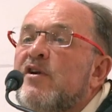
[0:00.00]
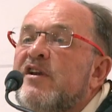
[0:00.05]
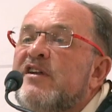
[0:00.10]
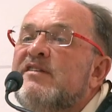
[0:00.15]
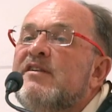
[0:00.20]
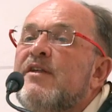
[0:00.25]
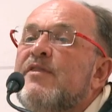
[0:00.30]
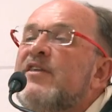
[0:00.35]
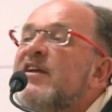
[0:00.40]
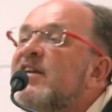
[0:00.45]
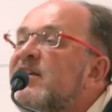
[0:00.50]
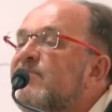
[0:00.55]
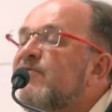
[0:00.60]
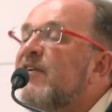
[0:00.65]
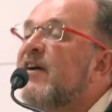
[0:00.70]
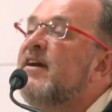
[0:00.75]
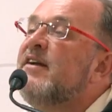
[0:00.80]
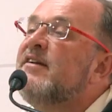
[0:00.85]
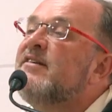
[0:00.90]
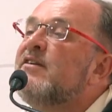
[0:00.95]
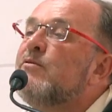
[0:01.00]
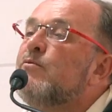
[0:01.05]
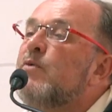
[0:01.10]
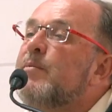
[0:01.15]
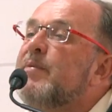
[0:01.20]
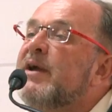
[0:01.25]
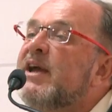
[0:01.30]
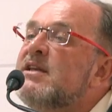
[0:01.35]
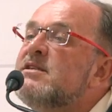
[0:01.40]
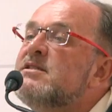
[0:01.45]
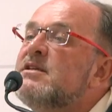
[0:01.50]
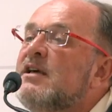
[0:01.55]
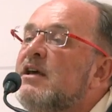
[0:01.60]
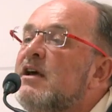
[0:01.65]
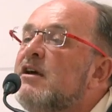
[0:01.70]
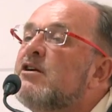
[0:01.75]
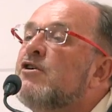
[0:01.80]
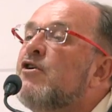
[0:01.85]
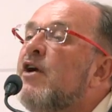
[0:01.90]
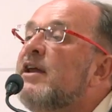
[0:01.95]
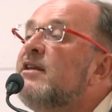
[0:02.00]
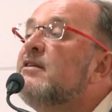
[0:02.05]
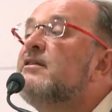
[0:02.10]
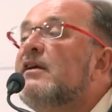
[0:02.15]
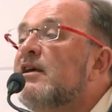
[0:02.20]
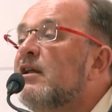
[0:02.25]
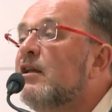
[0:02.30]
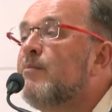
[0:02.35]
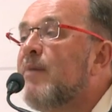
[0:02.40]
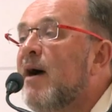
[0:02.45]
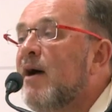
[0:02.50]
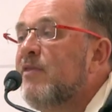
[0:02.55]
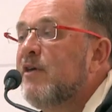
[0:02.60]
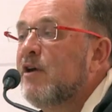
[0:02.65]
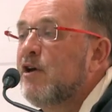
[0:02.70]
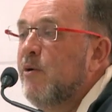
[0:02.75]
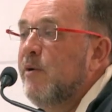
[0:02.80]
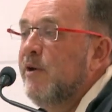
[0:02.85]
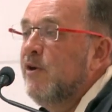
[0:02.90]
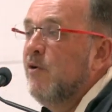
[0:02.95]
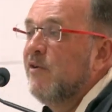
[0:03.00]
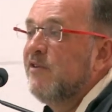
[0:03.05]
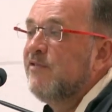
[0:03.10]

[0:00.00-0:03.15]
and it's at this phase that we begin to hear a great deal about the Koh-i-Noor.